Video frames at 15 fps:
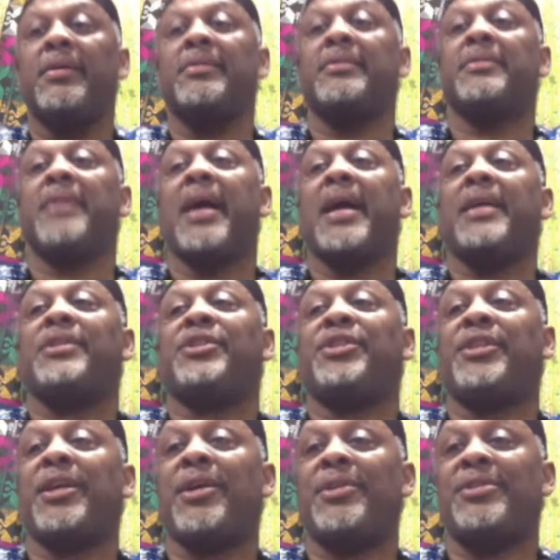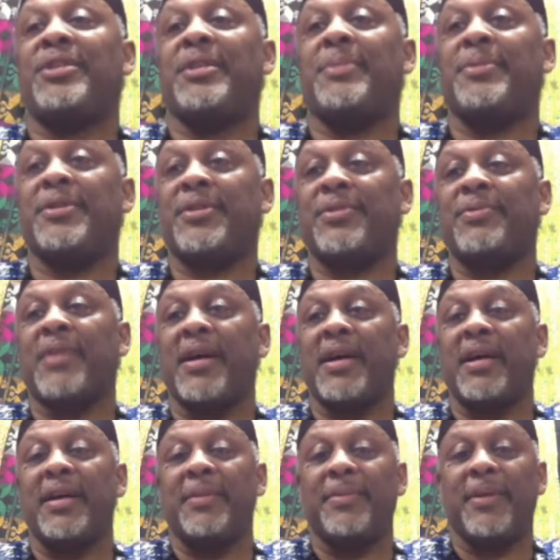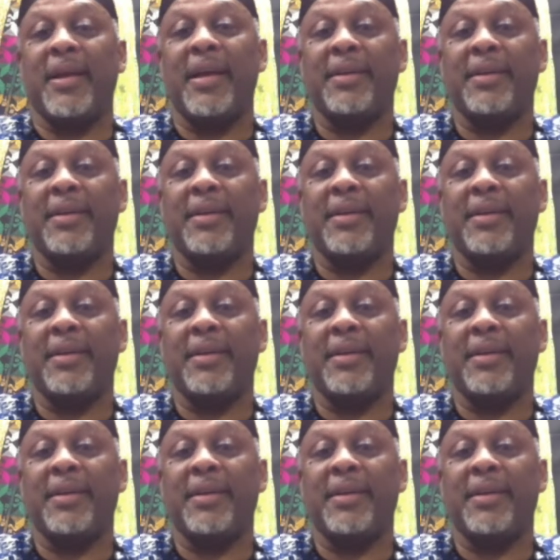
Like, share, subscribe, and